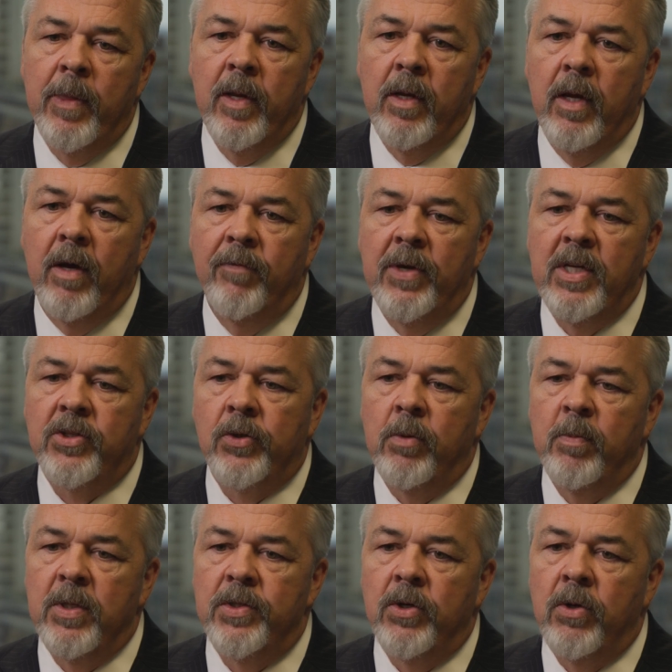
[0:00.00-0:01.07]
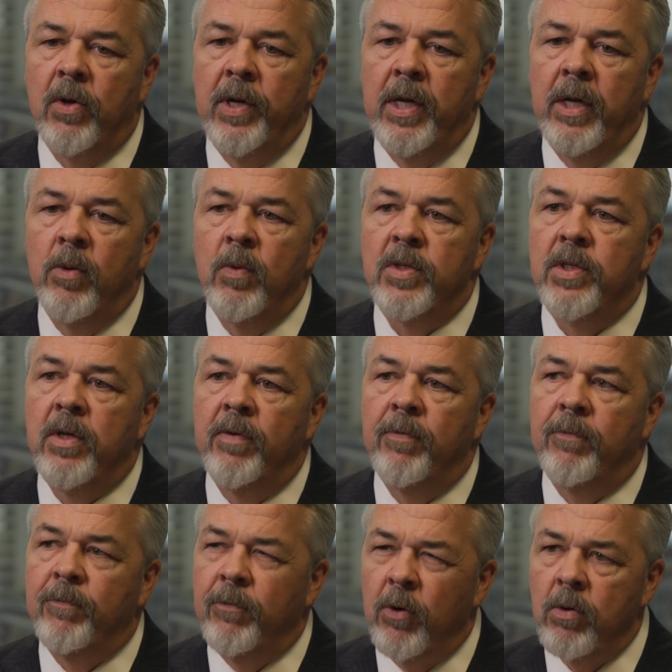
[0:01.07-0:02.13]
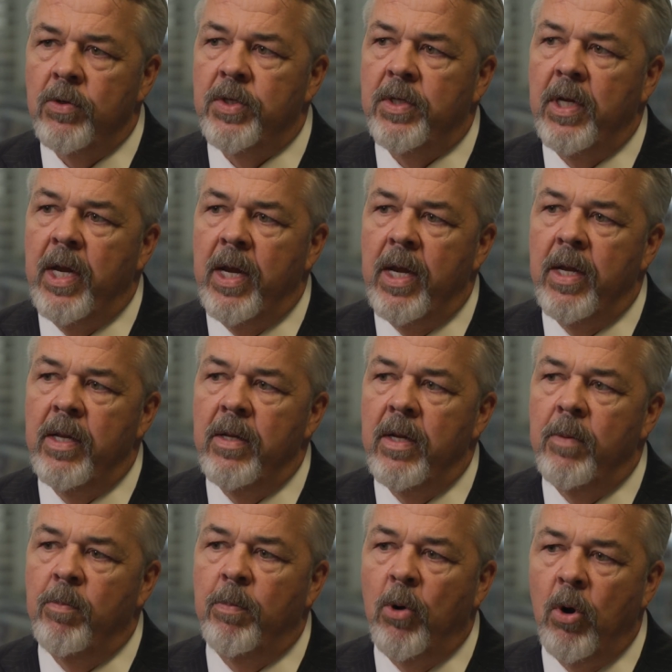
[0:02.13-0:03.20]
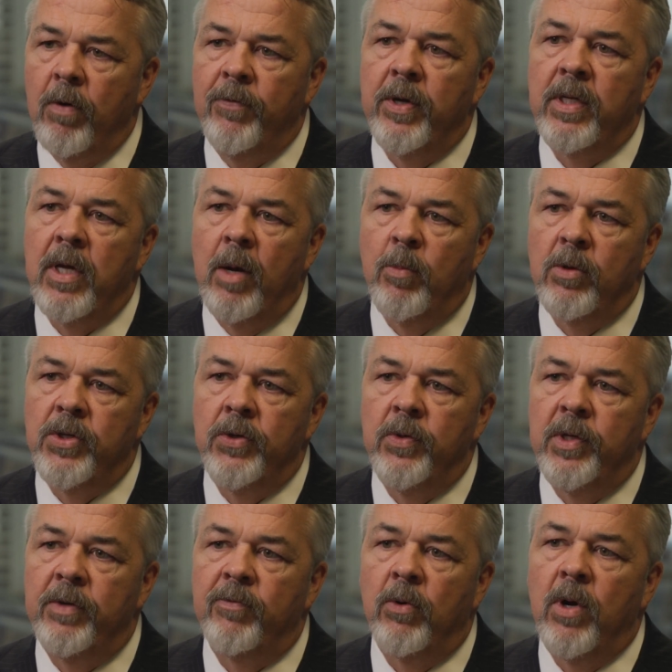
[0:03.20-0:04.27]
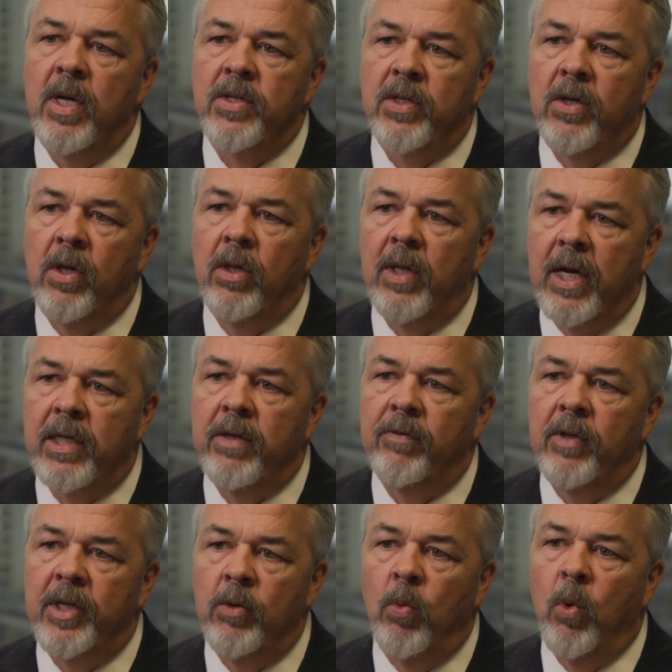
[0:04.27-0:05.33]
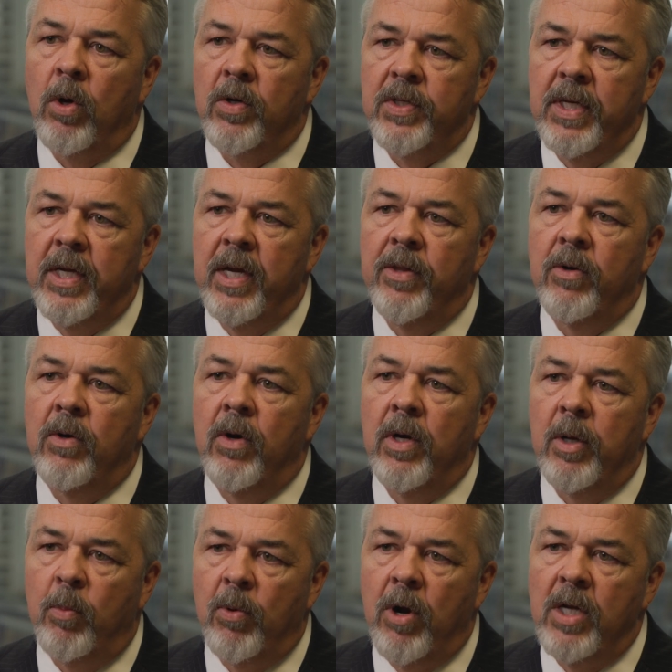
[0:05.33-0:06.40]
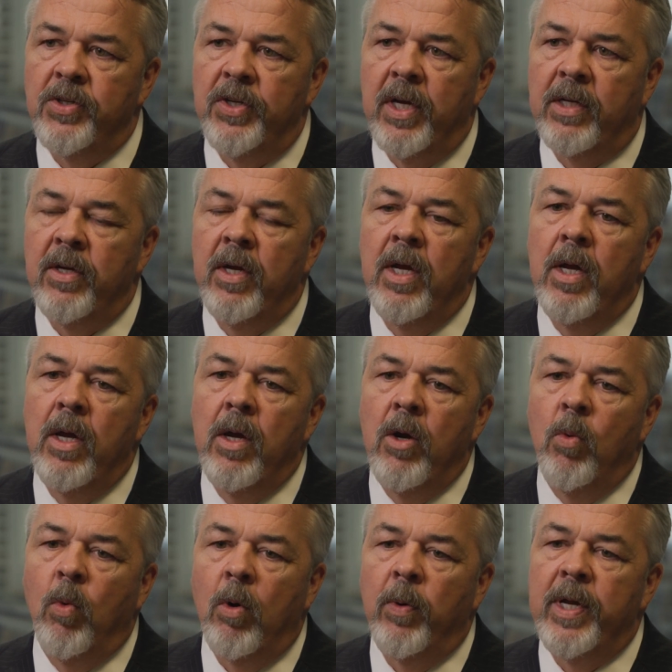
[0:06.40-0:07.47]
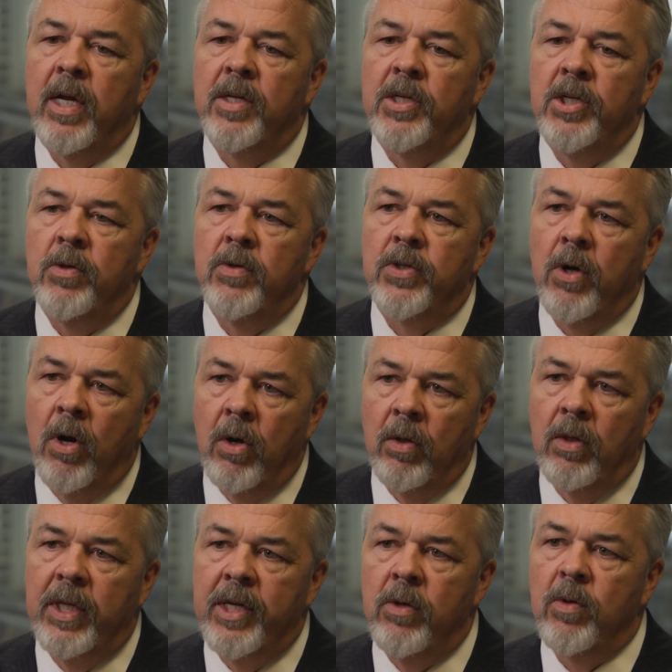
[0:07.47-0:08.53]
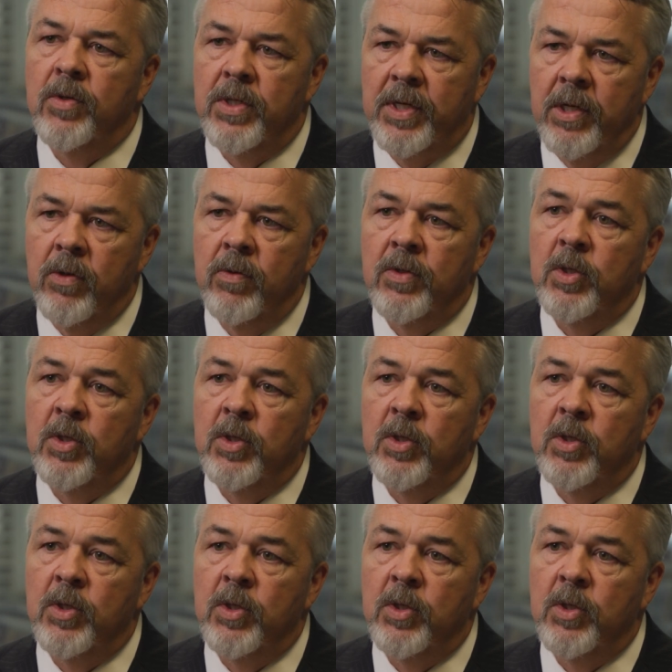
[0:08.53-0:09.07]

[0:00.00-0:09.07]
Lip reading: of Eastern Missouri, it was the first and perfect opportunity for us collectively to work together on a project where we got to use our legal skills